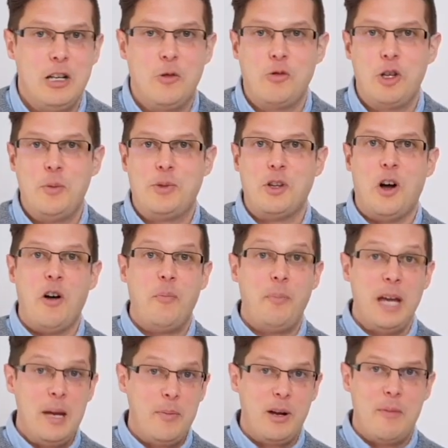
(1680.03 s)
groups of
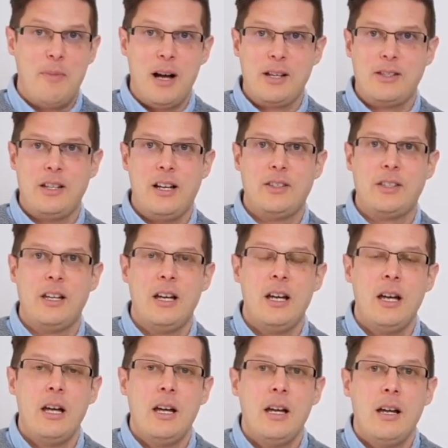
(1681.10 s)
people amongst us,
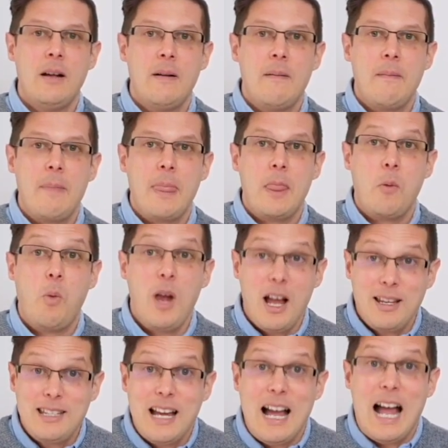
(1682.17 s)
we are
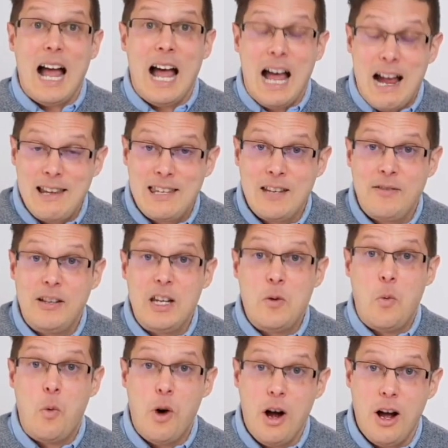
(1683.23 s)
to actively
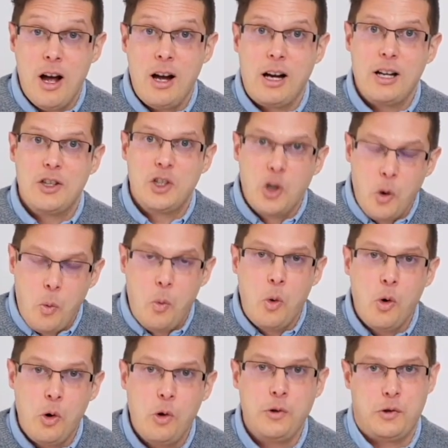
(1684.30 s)
work
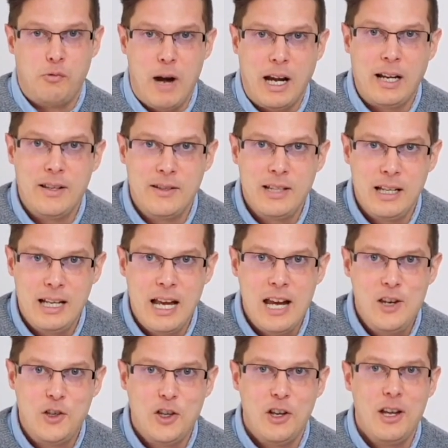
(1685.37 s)
towards
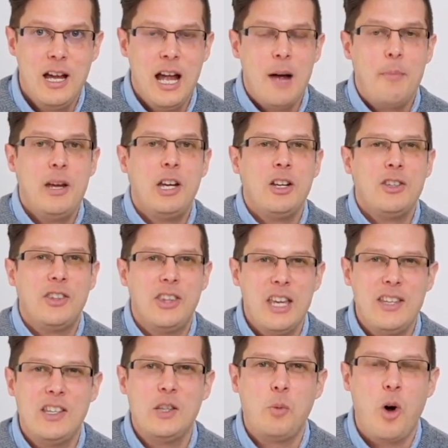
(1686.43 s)
reconciliation, because this
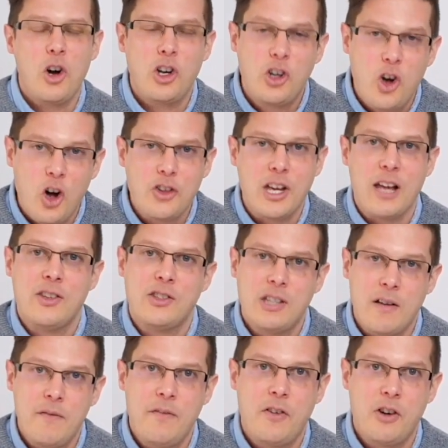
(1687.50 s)
is what God has
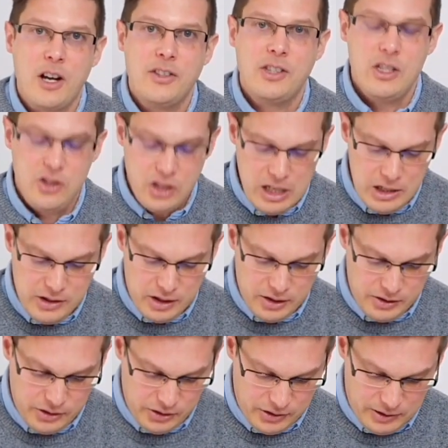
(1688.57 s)
done for us in
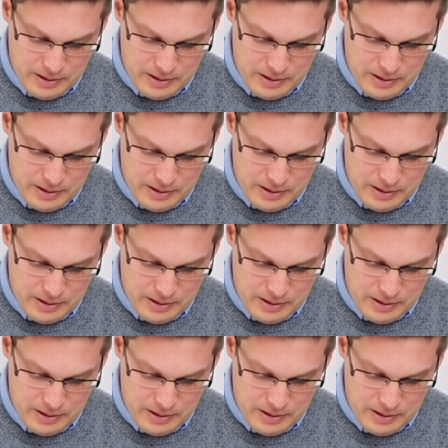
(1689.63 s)
Jesus.